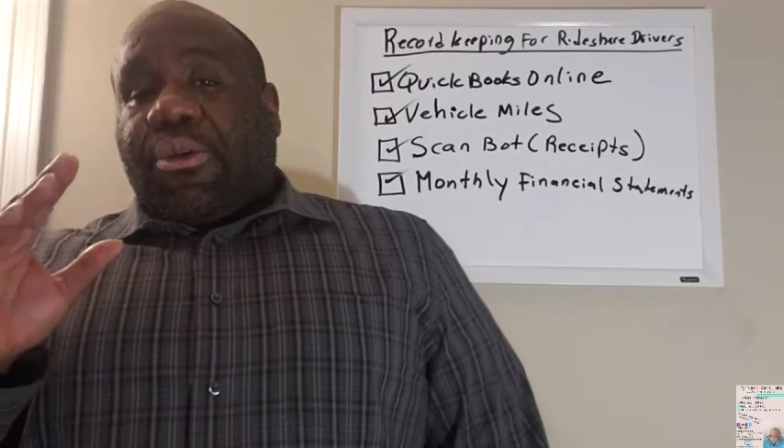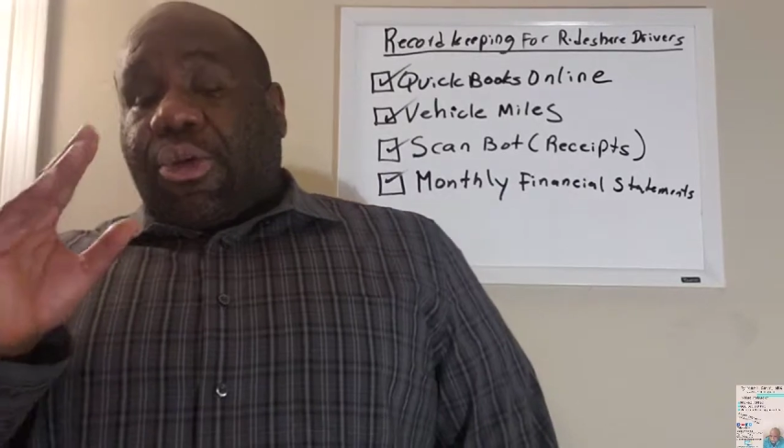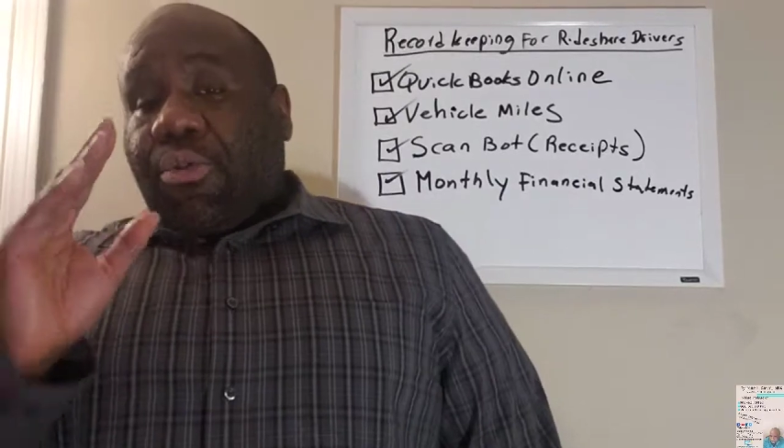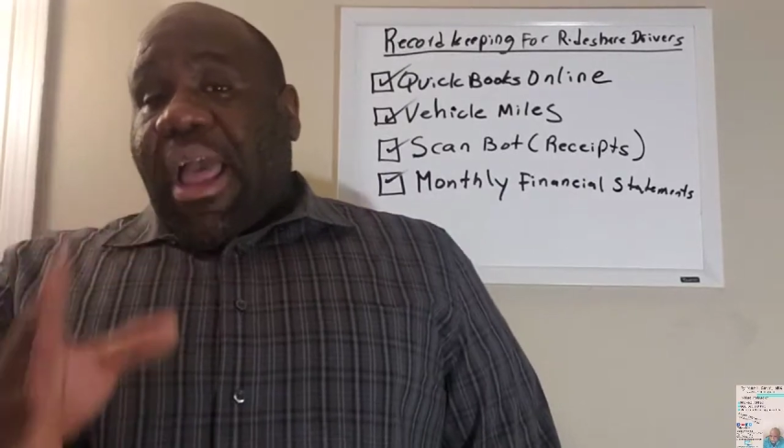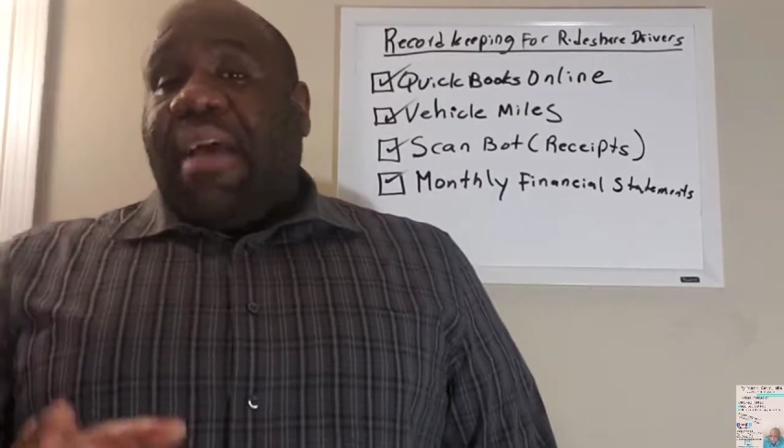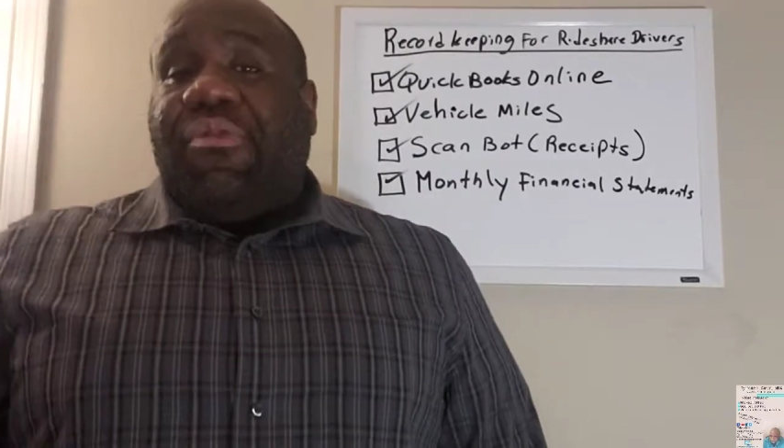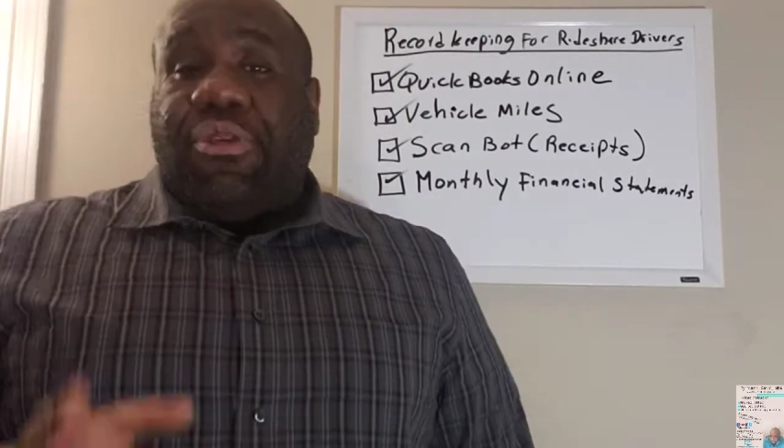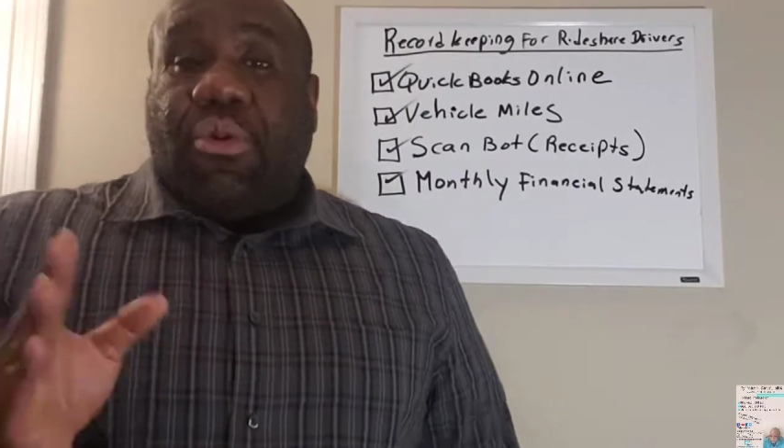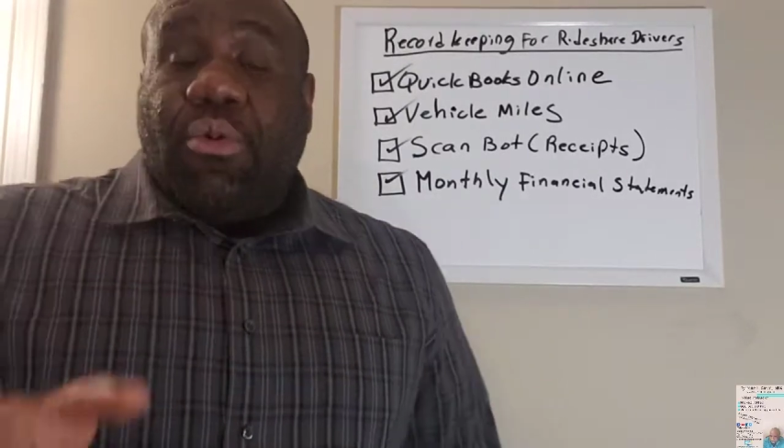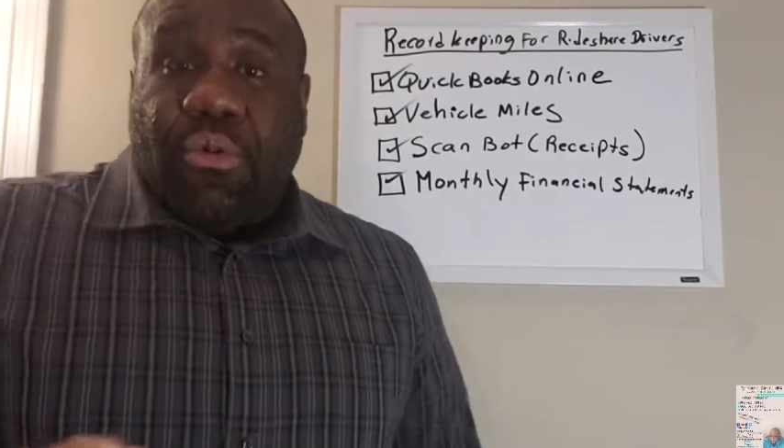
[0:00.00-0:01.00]
you have the
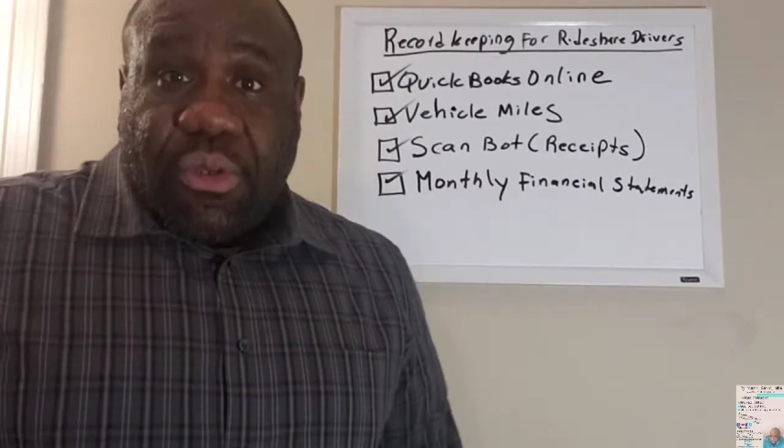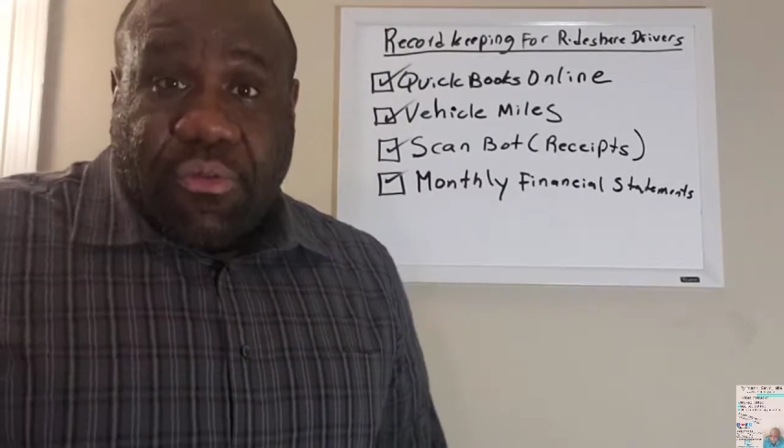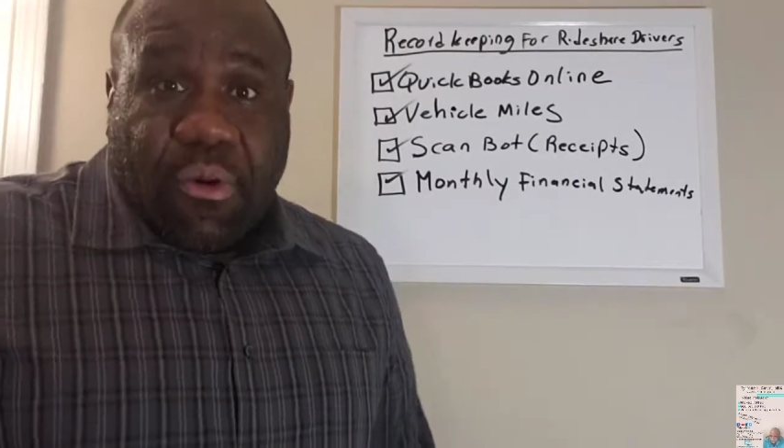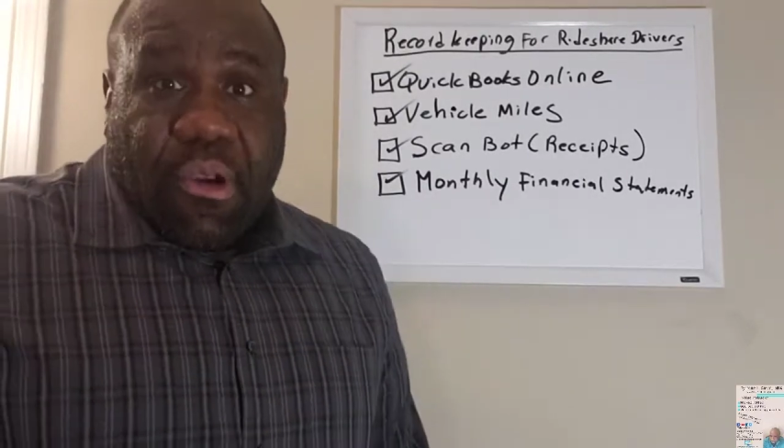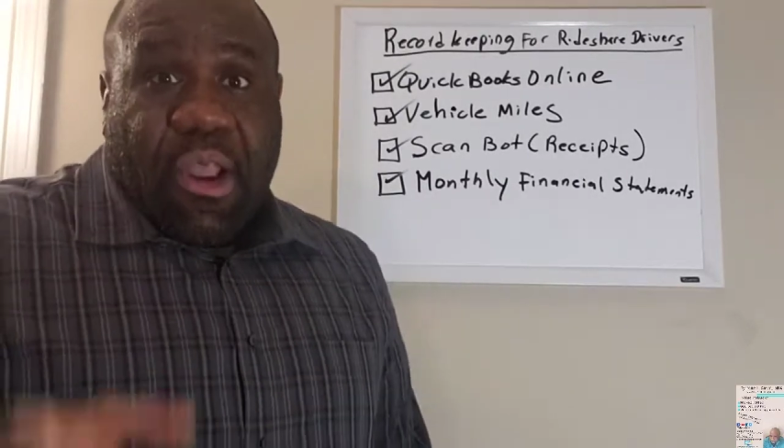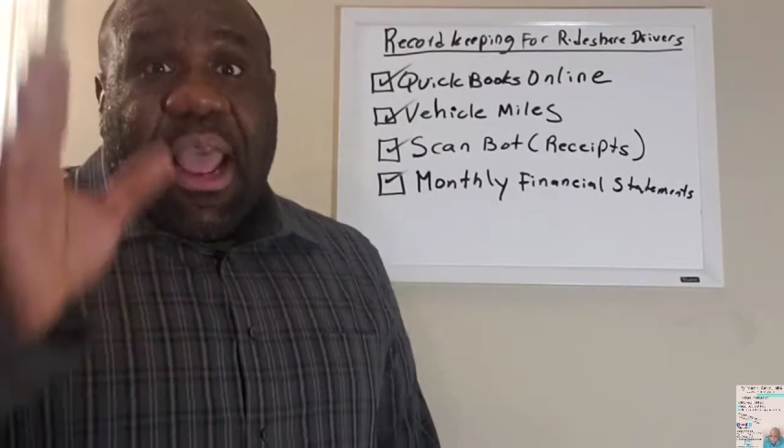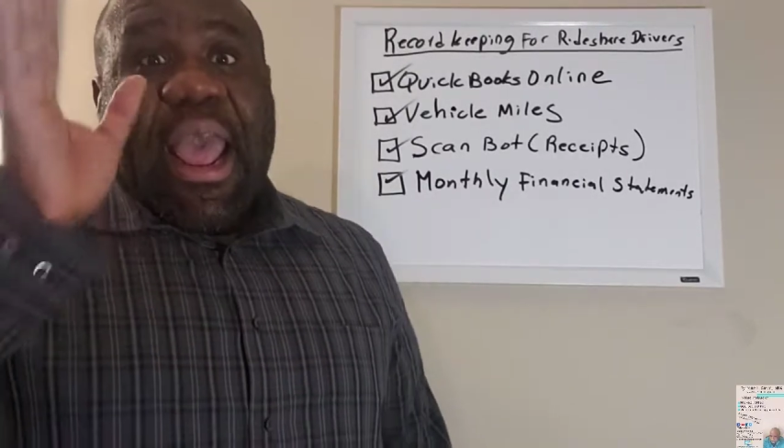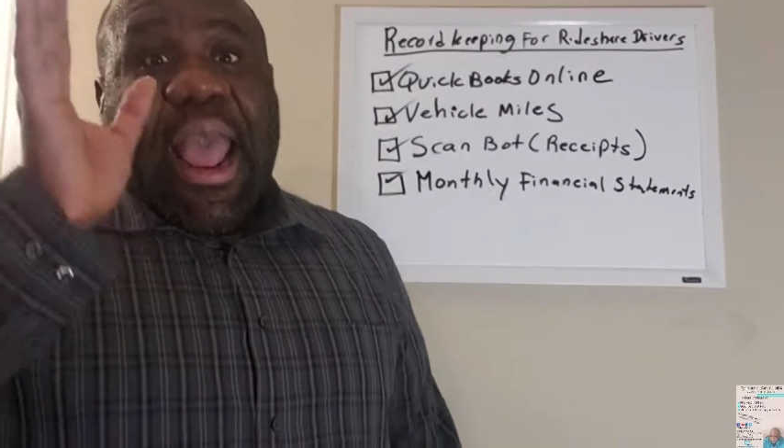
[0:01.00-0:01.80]
tools for